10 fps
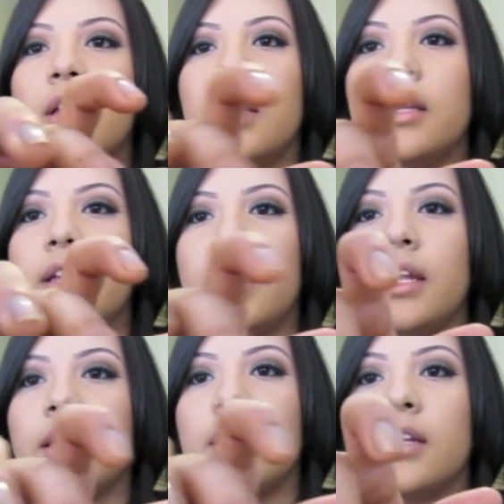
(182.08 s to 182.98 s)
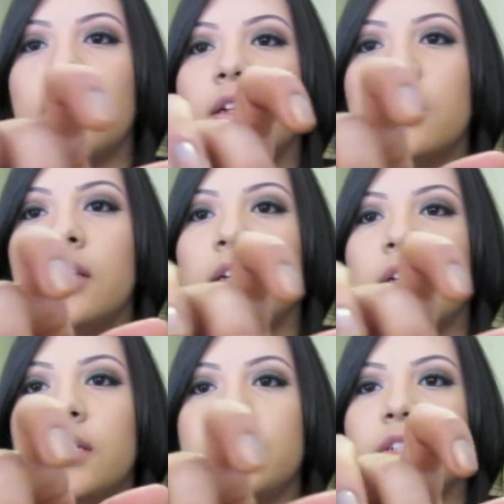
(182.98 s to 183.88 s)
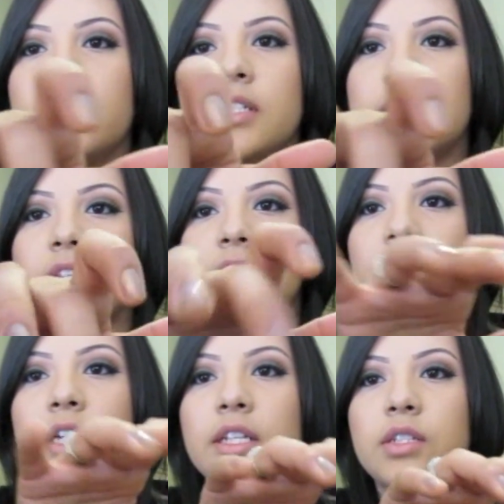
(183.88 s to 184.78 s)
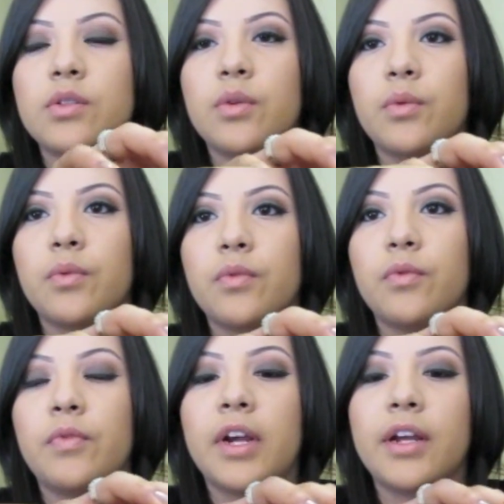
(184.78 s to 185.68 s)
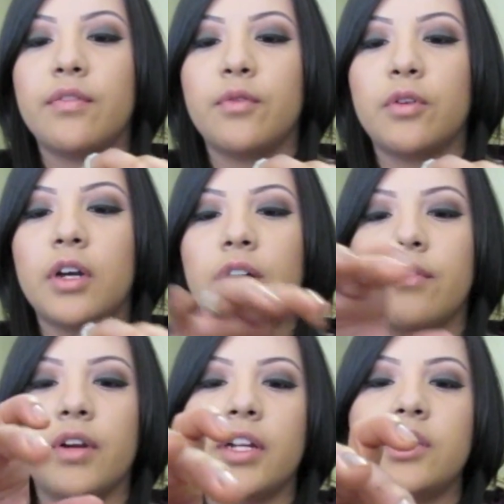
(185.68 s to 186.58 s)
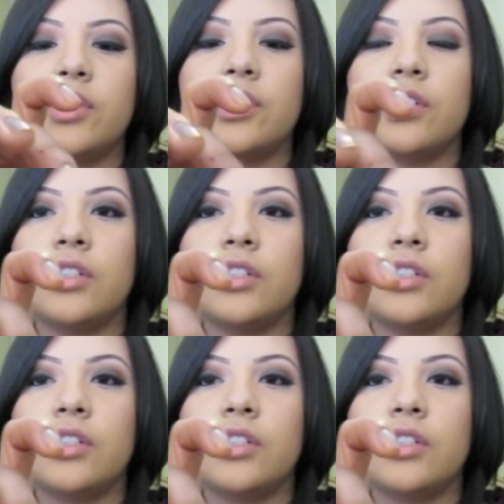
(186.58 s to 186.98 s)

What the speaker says: And then, as you can see, it's very full coverage.